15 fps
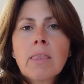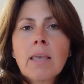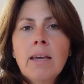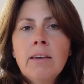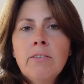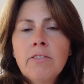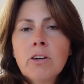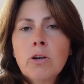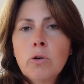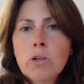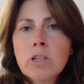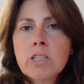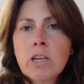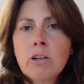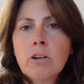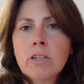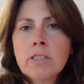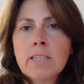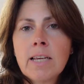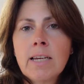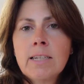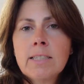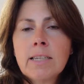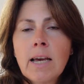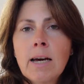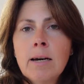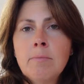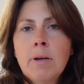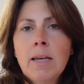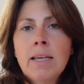if the Cornerstone content
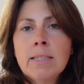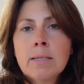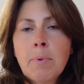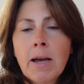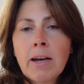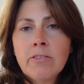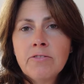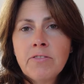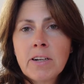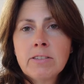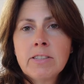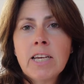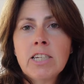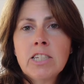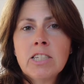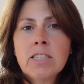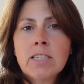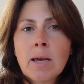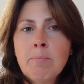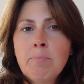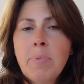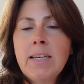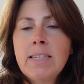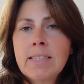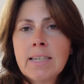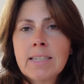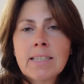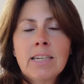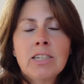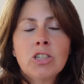is about foundations and
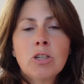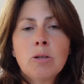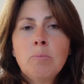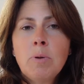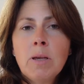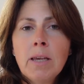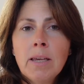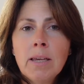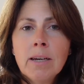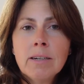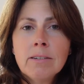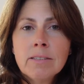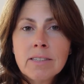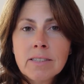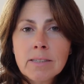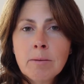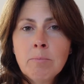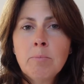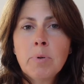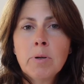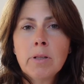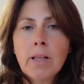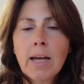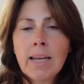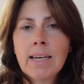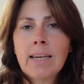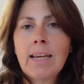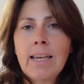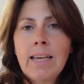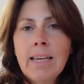basics, it should be simple
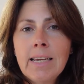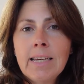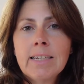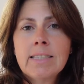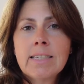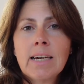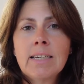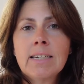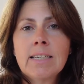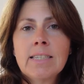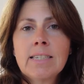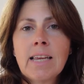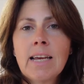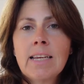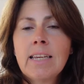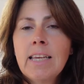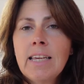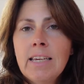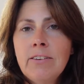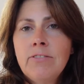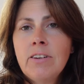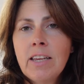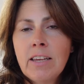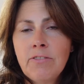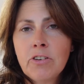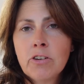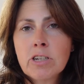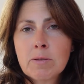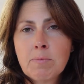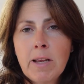and clear to understand, even if
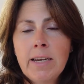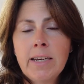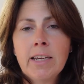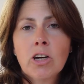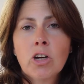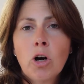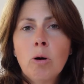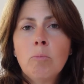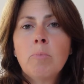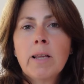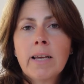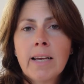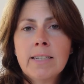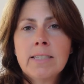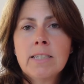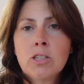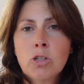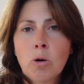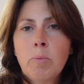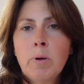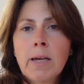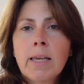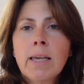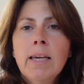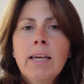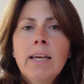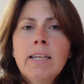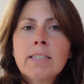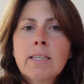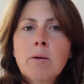you're explaining a complicated topic.
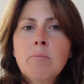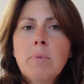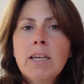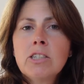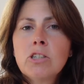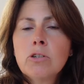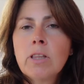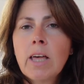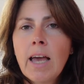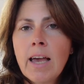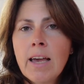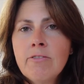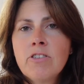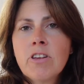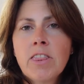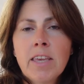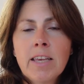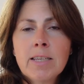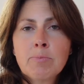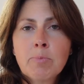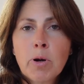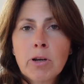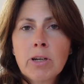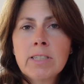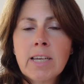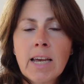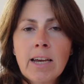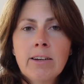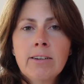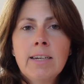So make sure that everything is broken
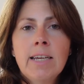down